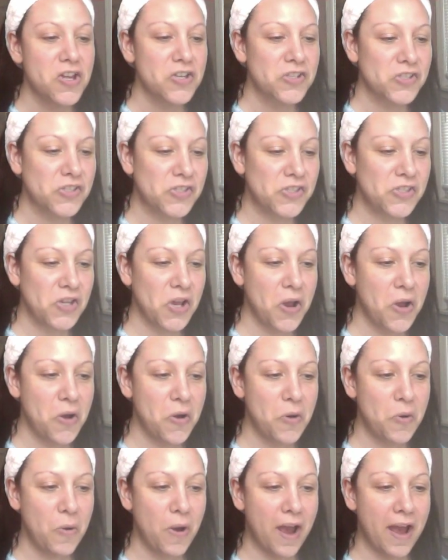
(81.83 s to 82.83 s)

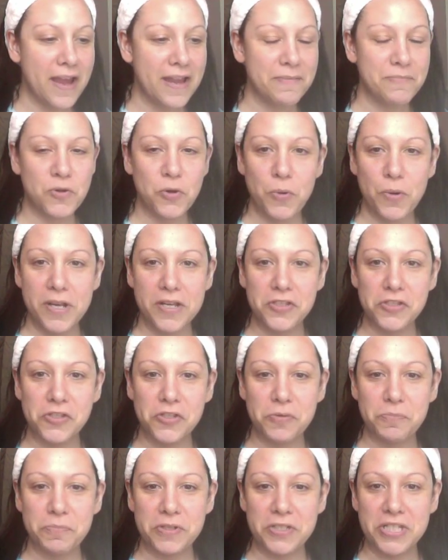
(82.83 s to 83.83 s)
So I am going
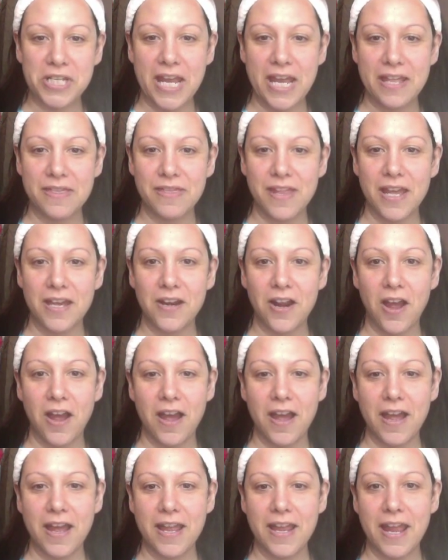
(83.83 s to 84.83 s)
to pretend that
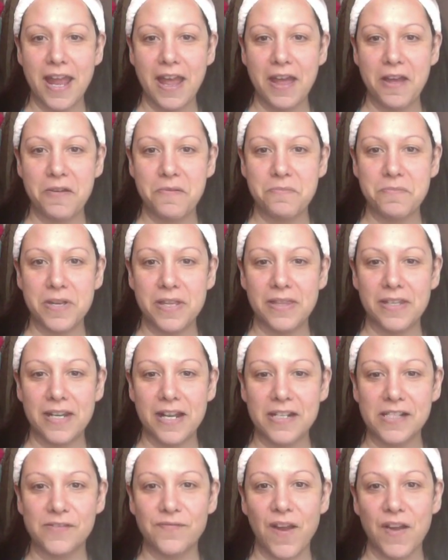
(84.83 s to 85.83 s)
I am, in the
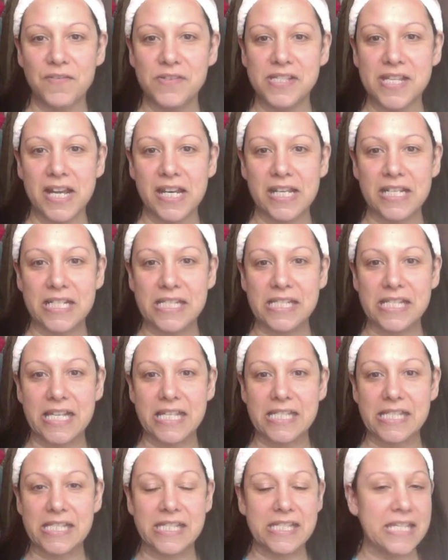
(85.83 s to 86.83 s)
next 5 seconds,
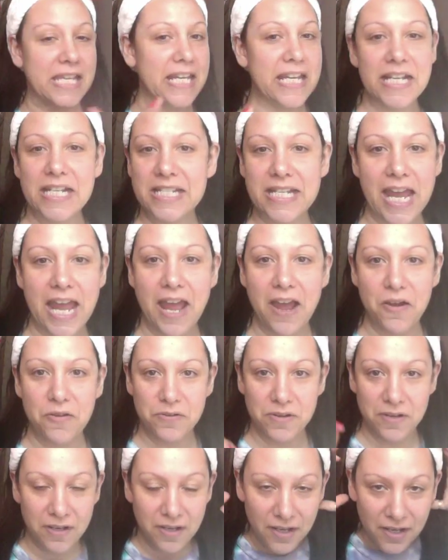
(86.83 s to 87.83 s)
sitting
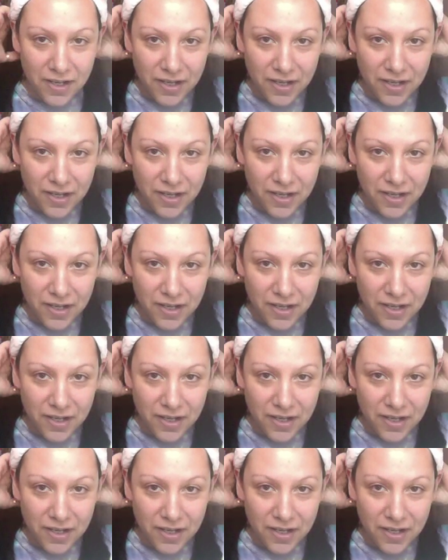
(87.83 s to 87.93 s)
down.